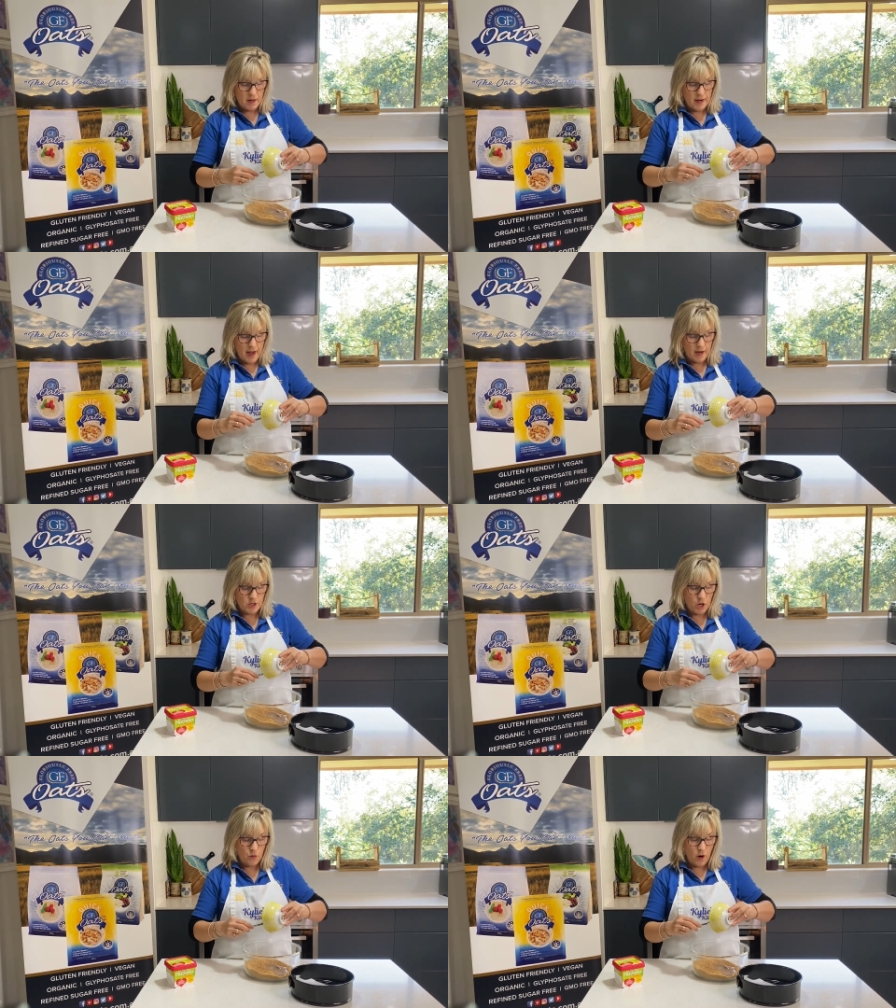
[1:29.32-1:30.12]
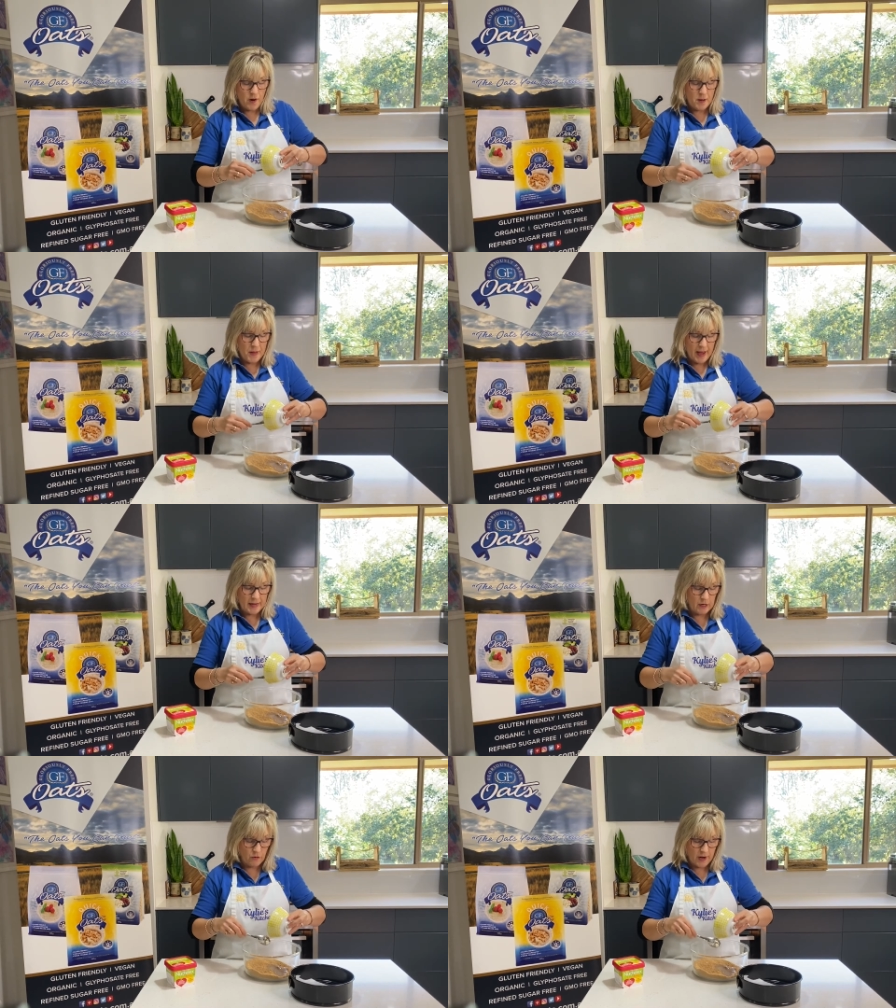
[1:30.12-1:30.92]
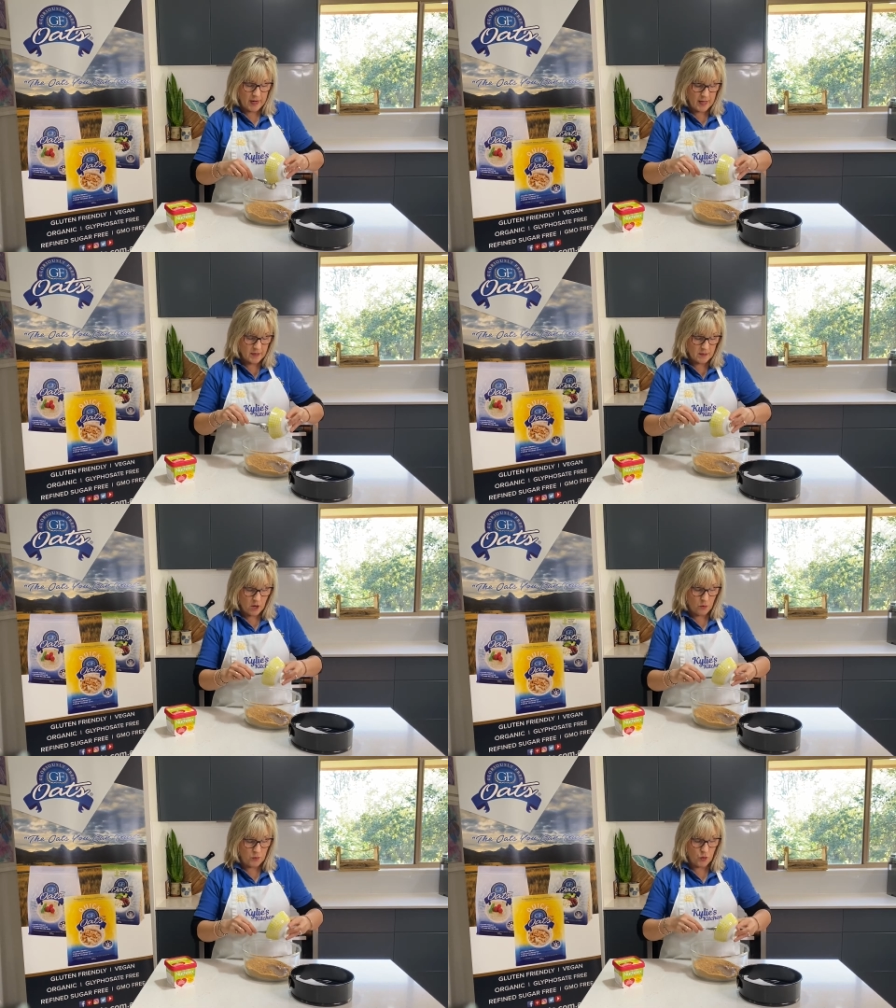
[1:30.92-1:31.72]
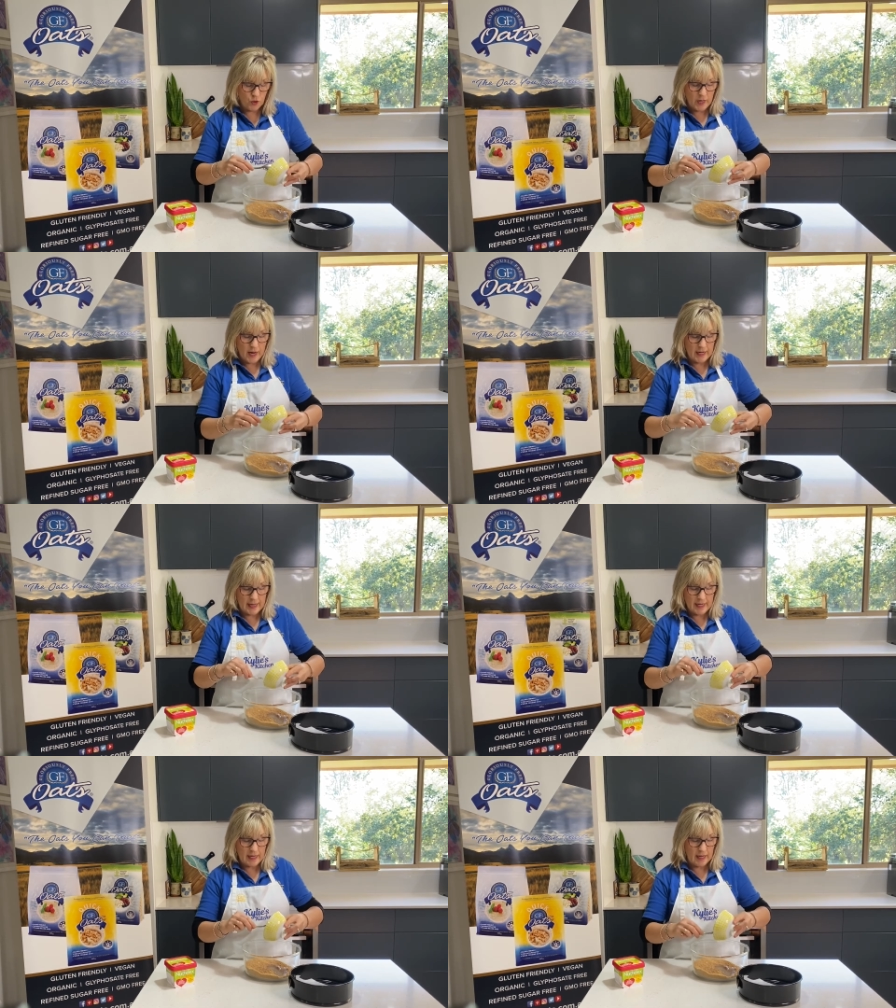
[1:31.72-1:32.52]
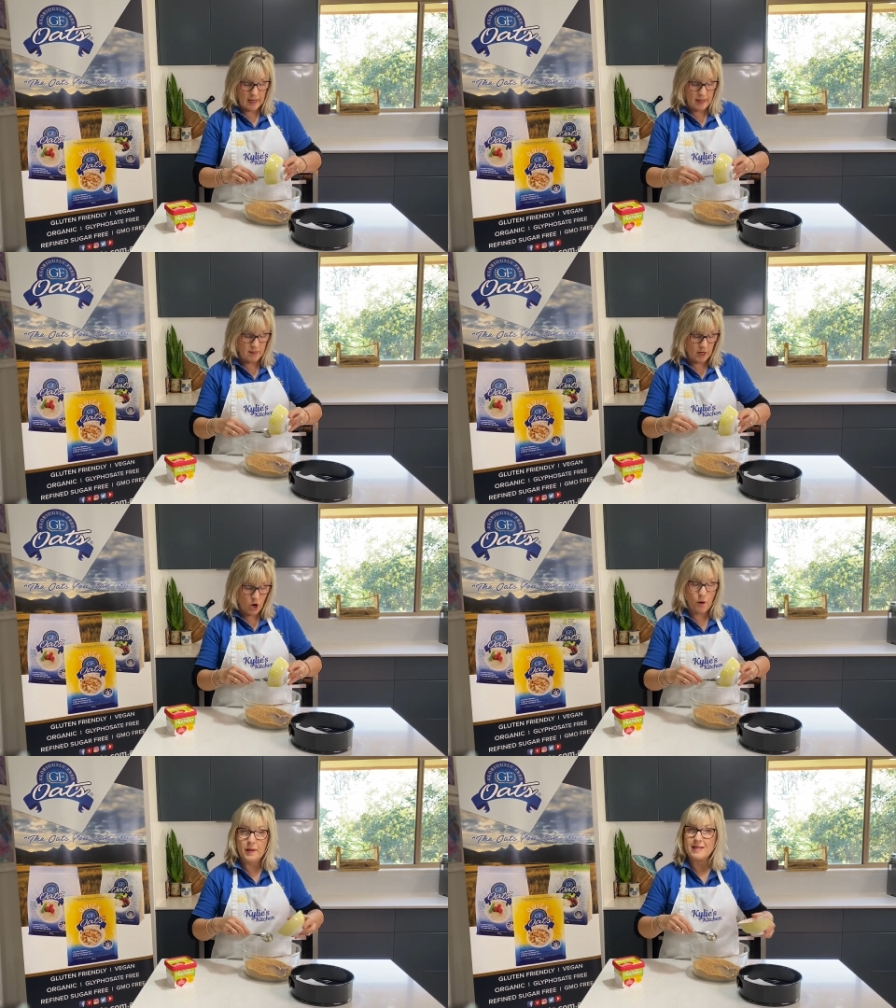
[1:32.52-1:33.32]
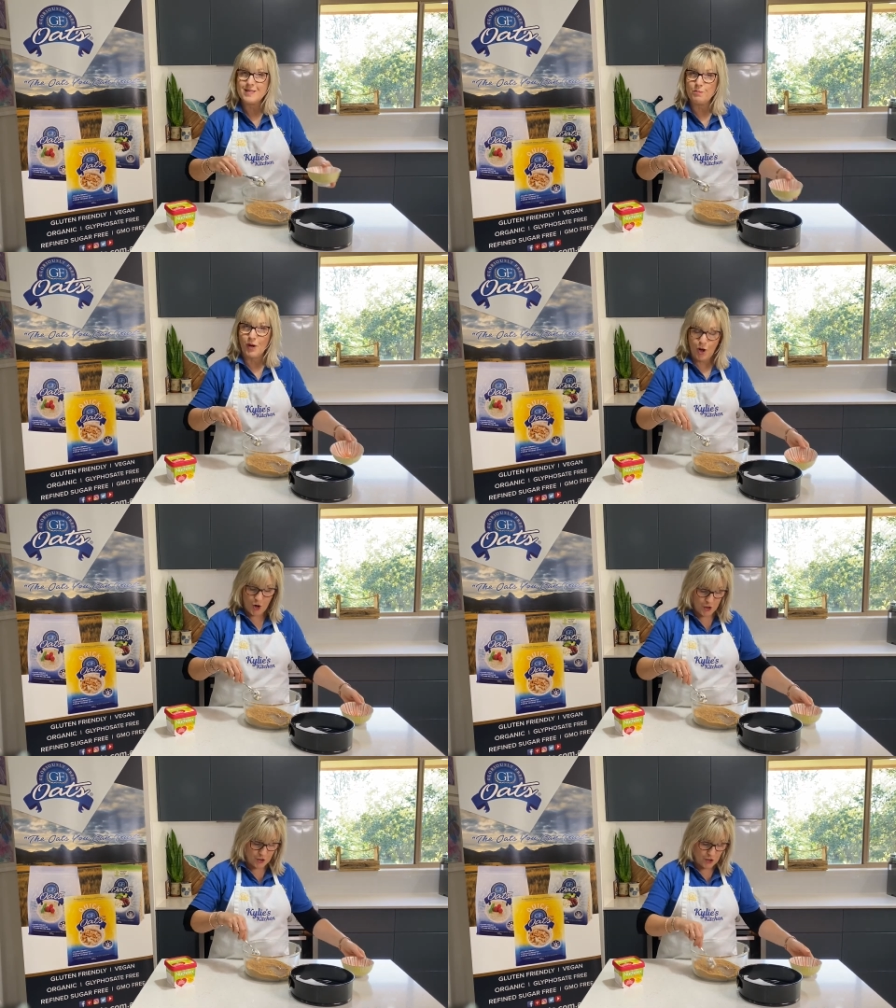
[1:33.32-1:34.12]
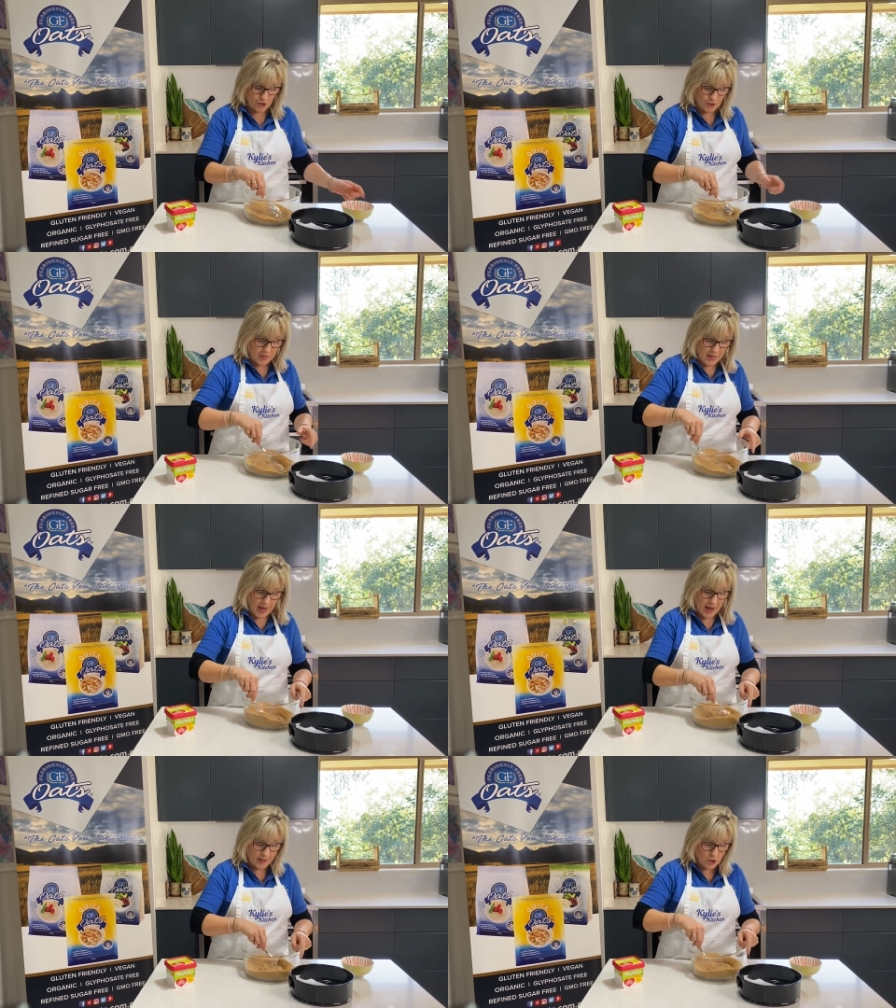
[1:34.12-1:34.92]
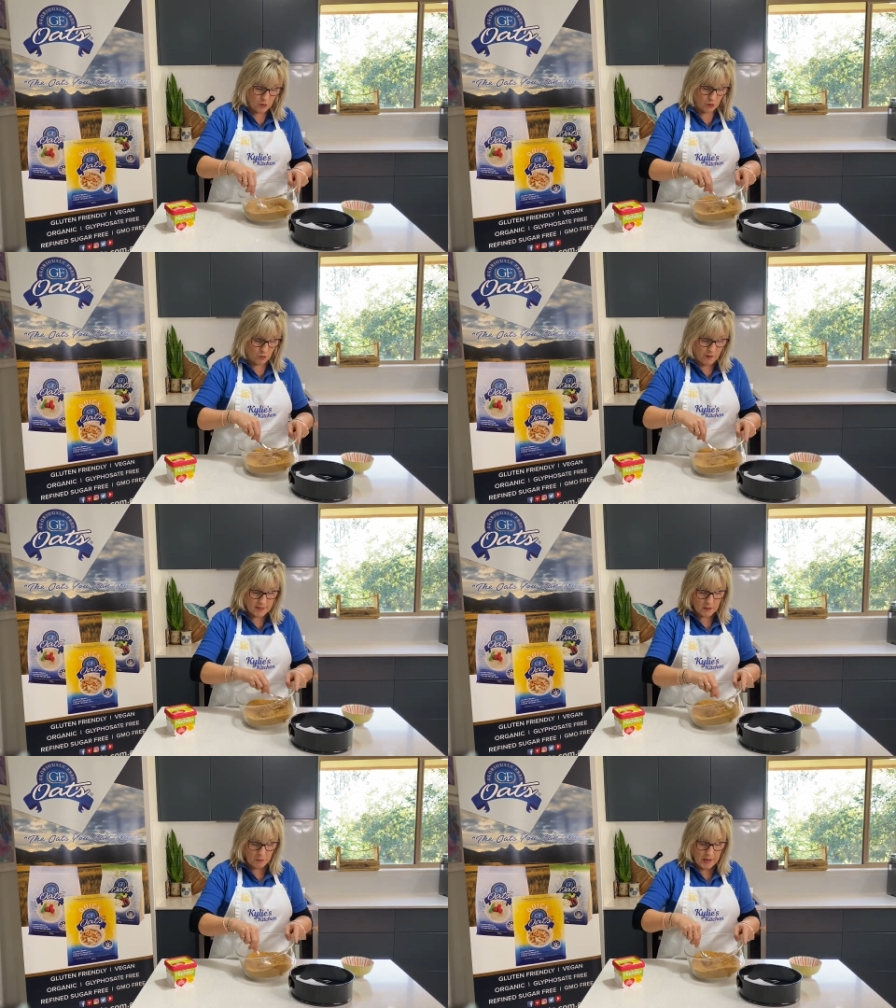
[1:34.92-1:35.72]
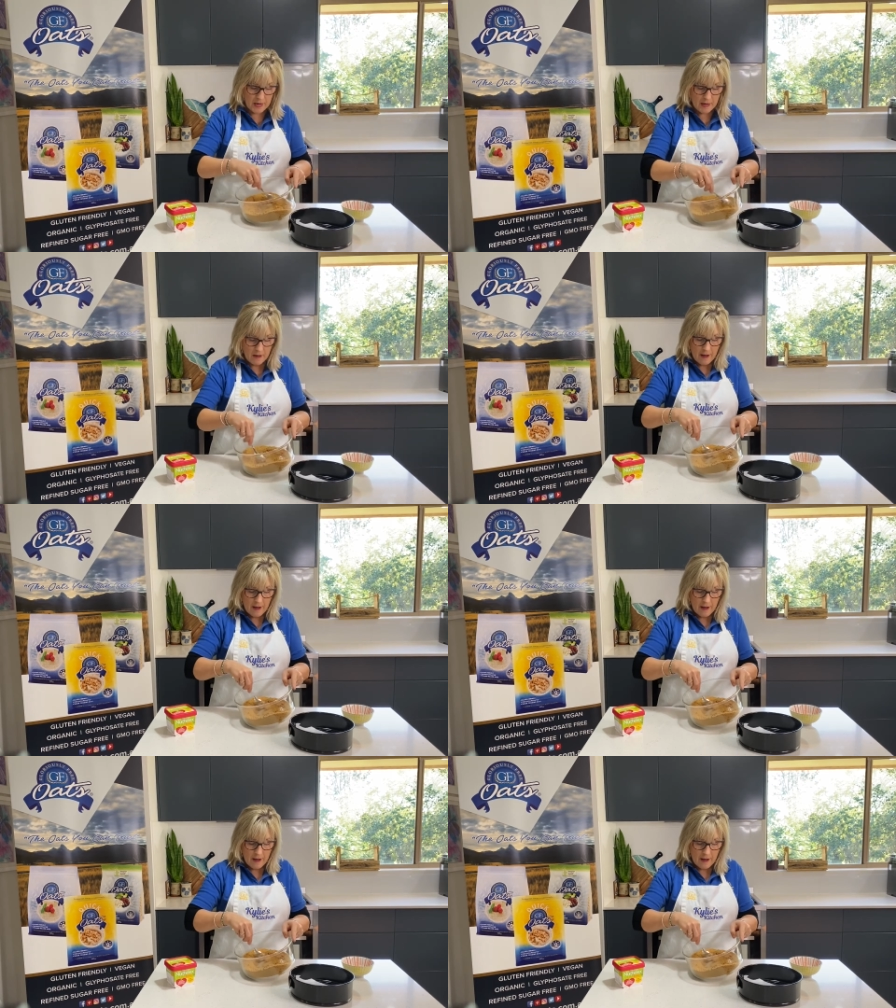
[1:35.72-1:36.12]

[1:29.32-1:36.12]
Now, don't worry about ingredients. I'll put a link in the comments below to the actual recipe.